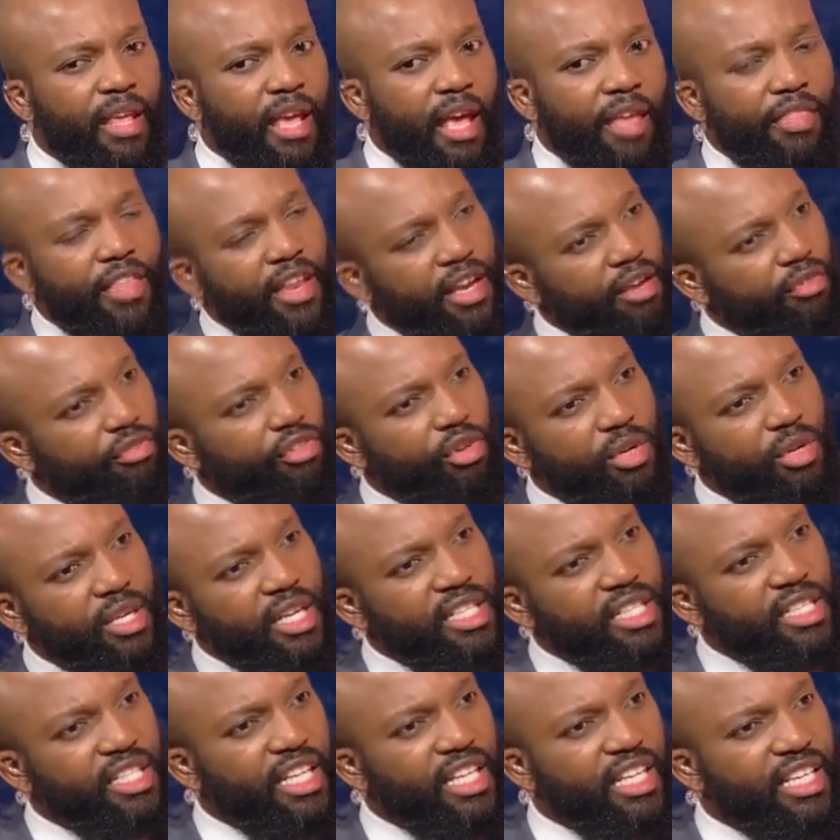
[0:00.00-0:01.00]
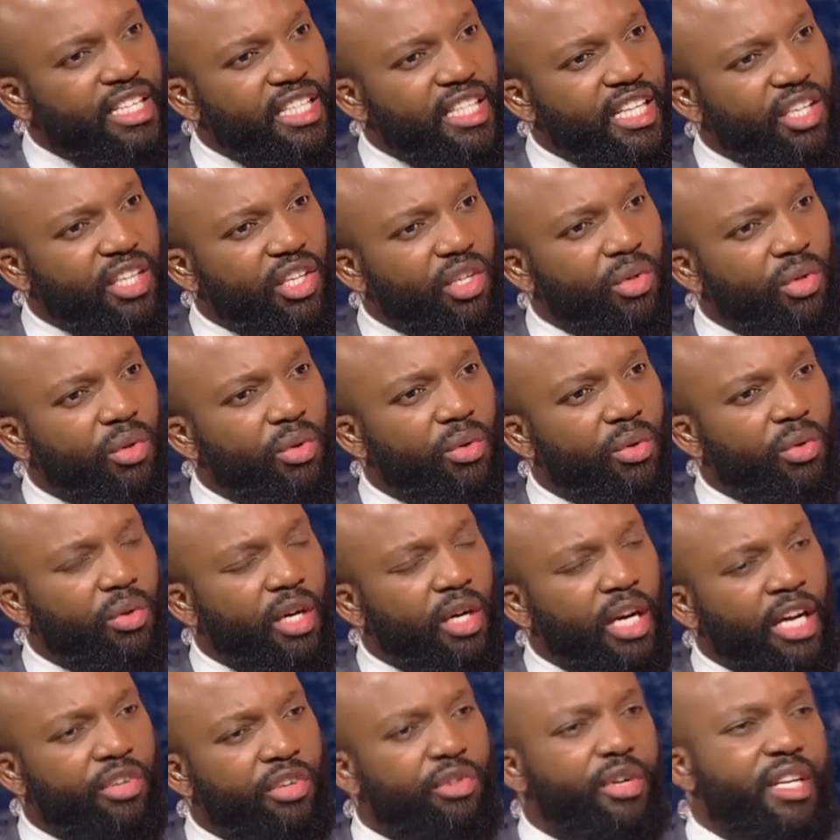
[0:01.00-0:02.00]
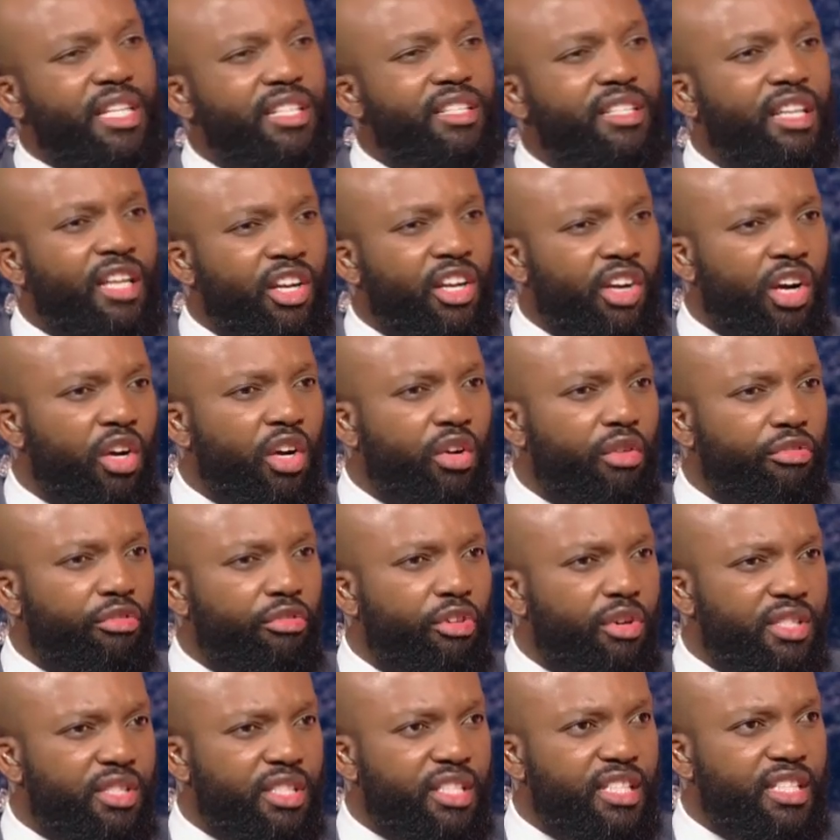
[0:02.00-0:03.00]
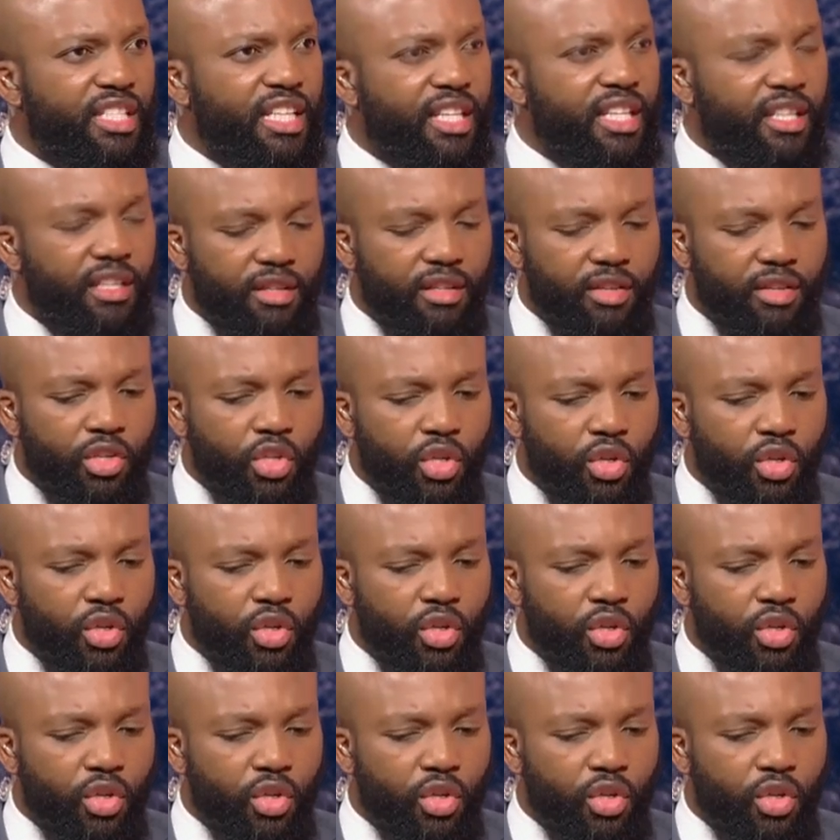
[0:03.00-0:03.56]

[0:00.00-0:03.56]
And then a few days later, you addressed the ground forces, and